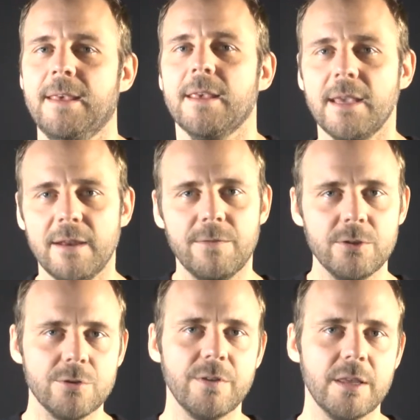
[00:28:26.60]
In
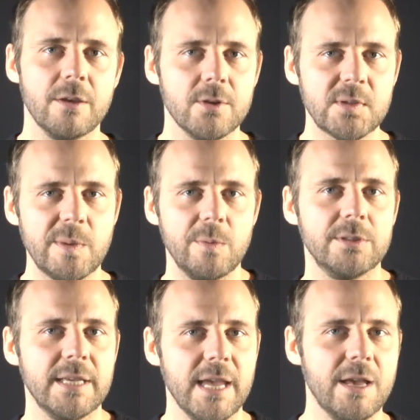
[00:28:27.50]
future videos, we will
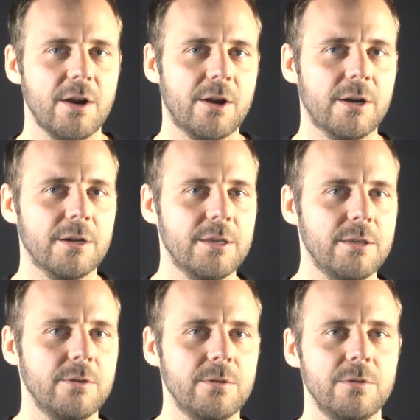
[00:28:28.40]
take our
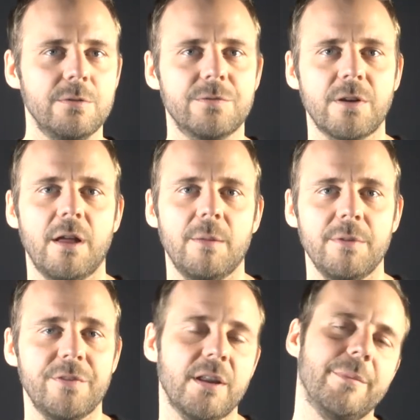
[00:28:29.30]
cue from
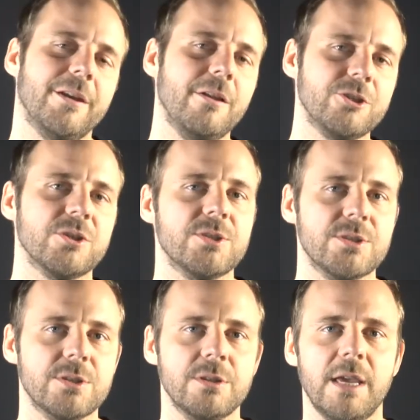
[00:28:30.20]
the
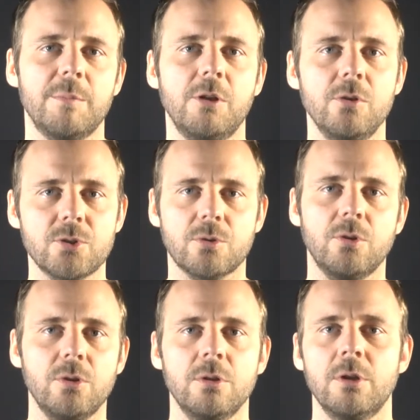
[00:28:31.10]
phenomenologists, Edmund
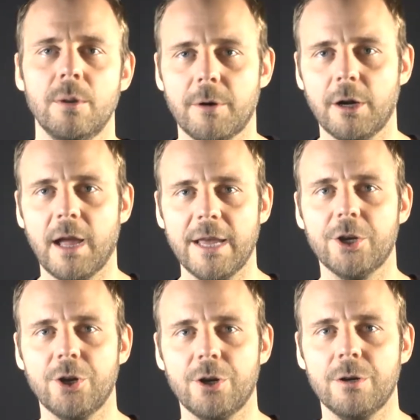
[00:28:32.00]
Husserl, Martin
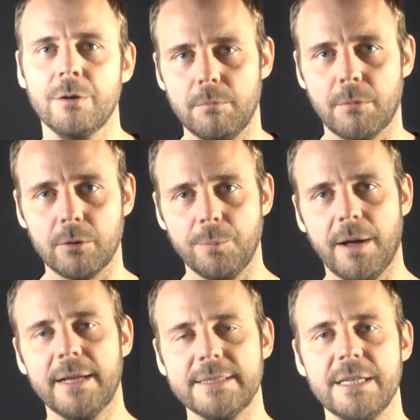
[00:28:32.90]
Heidegger,
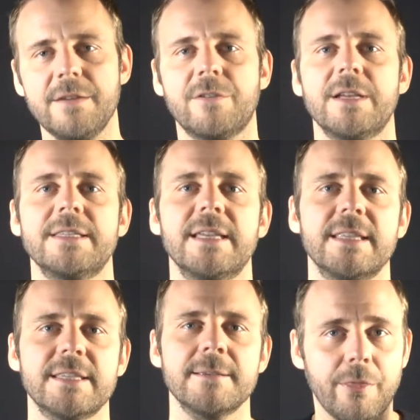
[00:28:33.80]
Merleau-Ponty, for
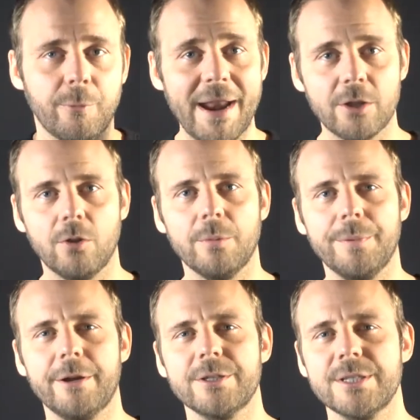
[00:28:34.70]
instance, the radical
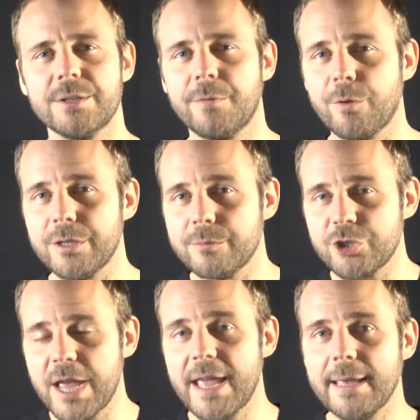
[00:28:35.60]
empiricism of William
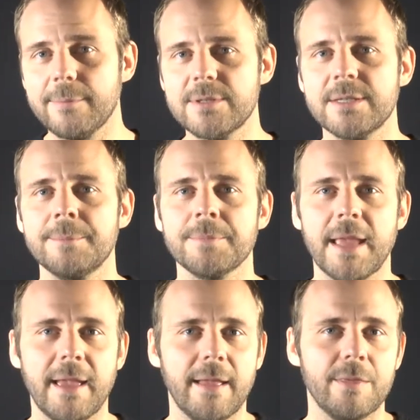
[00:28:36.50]
James,
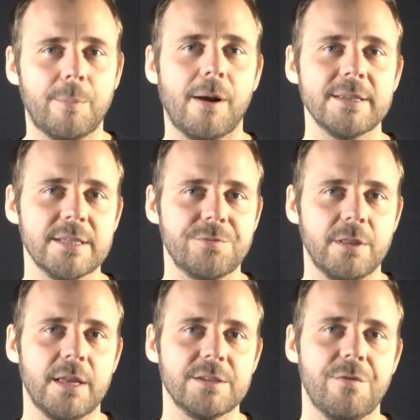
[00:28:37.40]
and the process
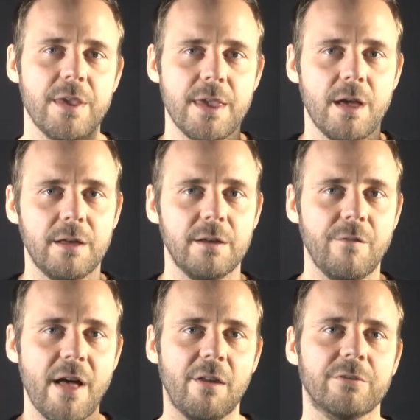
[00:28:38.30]
philosophy
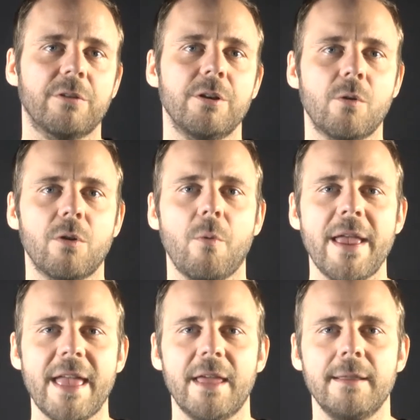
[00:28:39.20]
of Alfred North
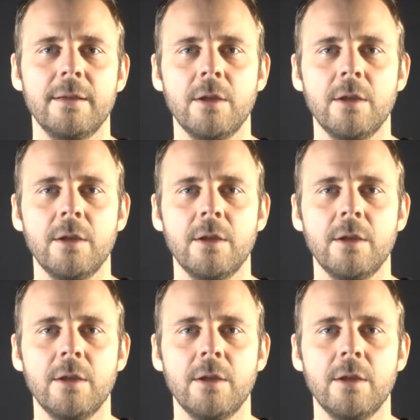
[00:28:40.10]
Whitehead.